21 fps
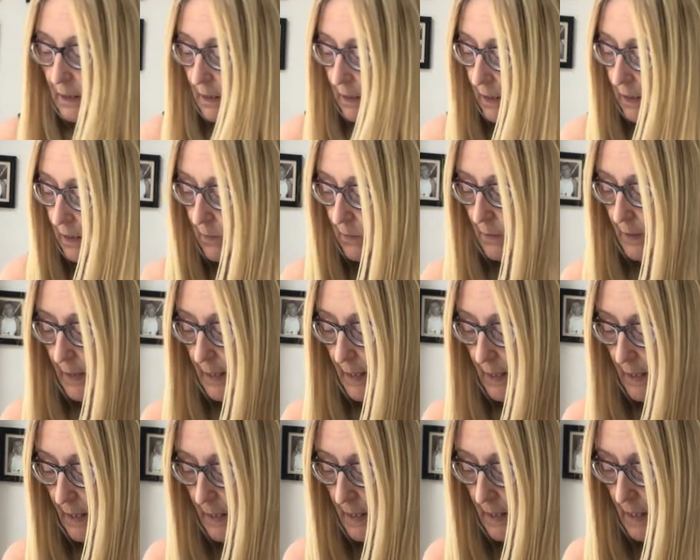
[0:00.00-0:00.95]

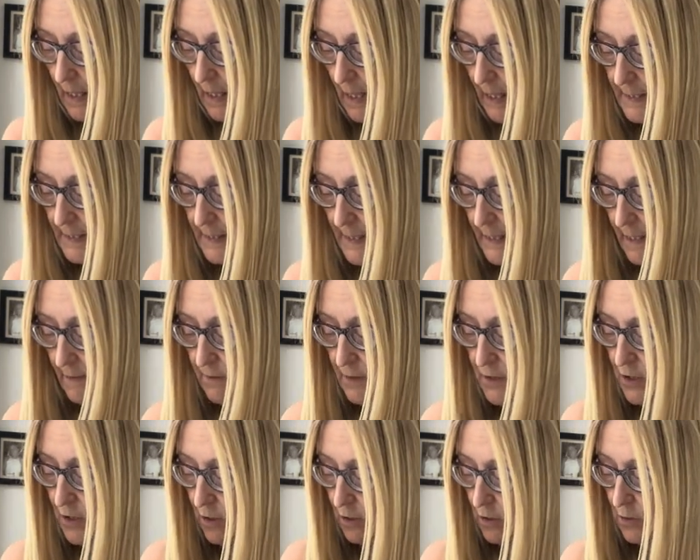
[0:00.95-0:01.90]
Okay, I did have a
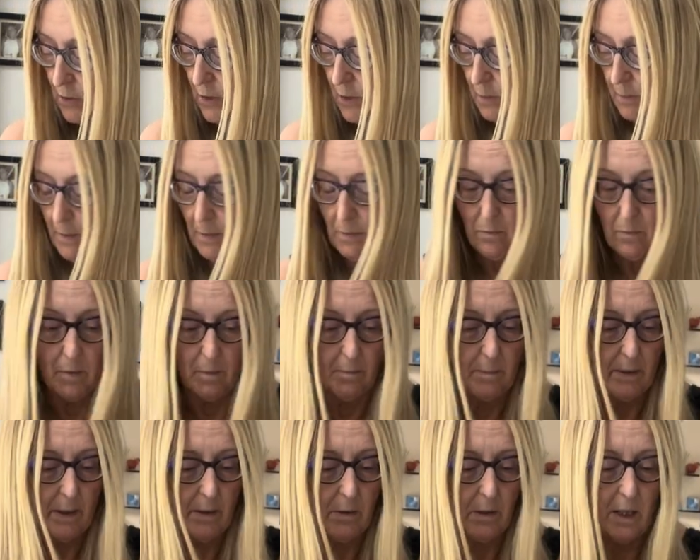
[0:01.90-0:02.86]
dog grooming one,
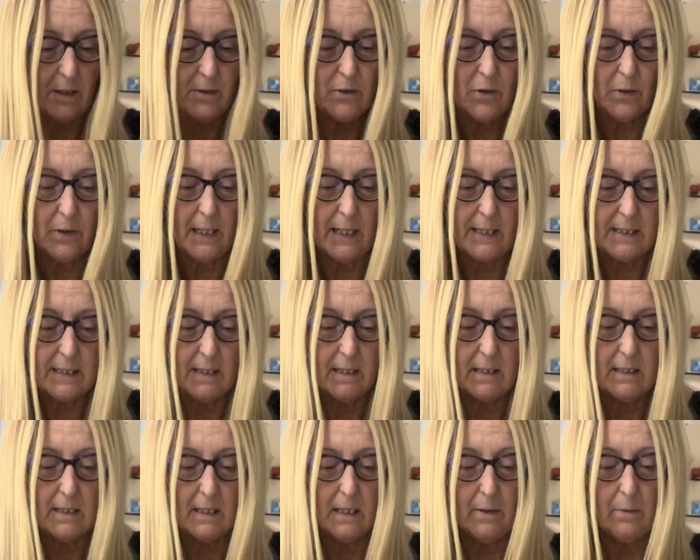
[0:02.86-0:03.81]
but I took that to
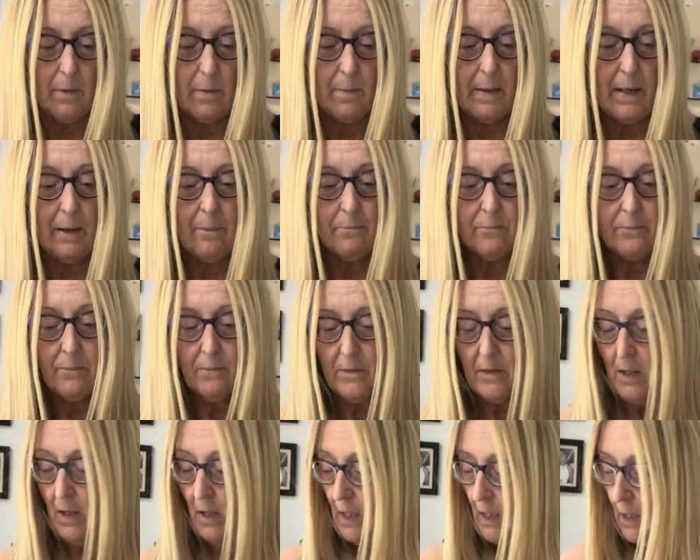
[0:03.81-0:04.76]
Italy with me,
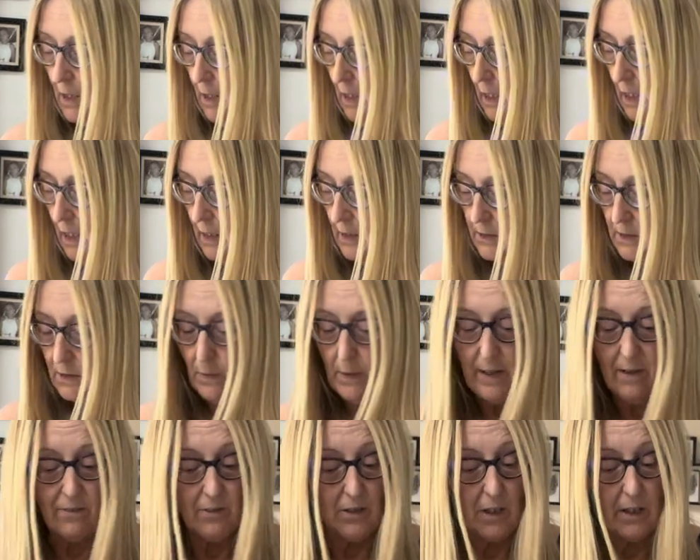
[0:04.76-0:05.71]
so I
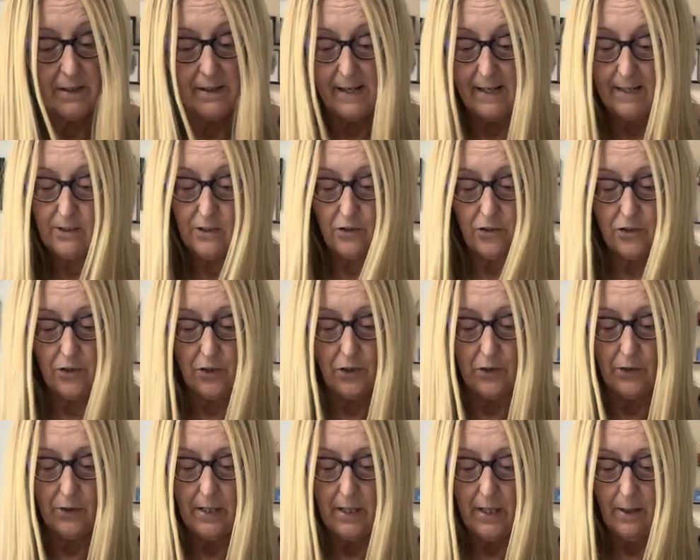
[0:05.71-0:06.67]
haven't got that to show
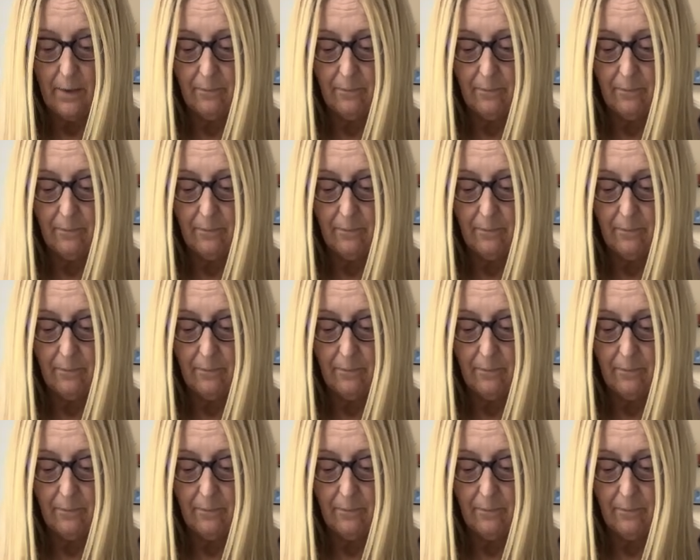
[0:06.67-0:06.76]
you.